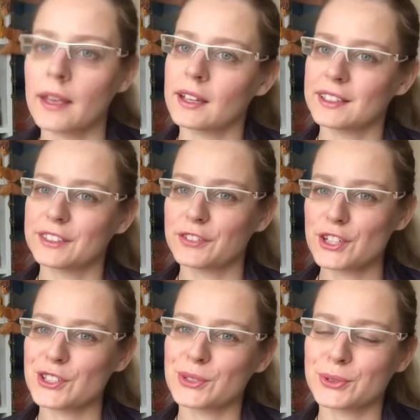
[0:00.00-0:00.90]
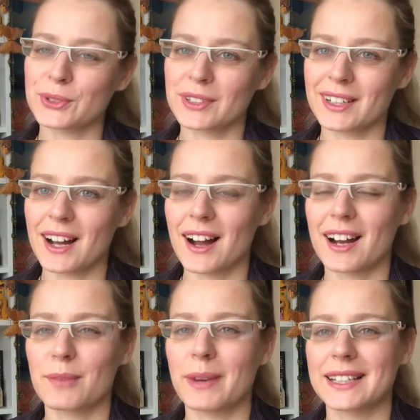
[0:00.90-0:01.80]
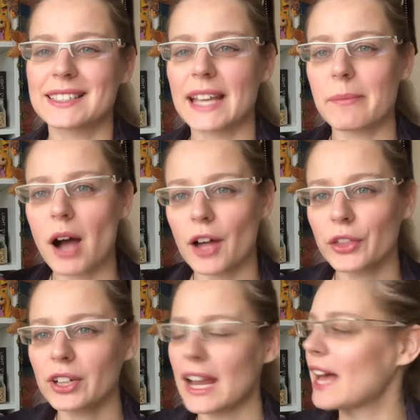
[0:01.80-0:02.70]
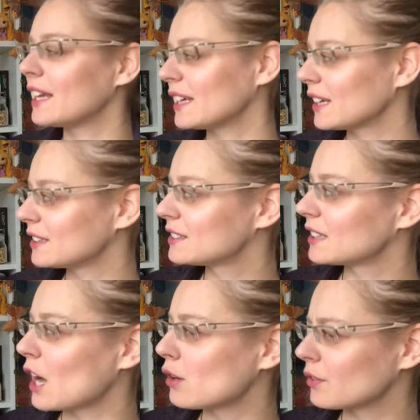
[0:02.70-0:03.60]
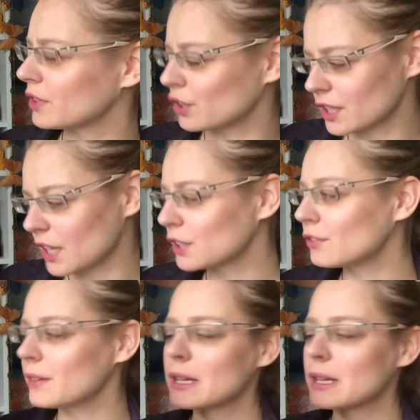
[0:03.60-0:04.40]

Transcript: The first two are by the same author and it's Laura Vinogradova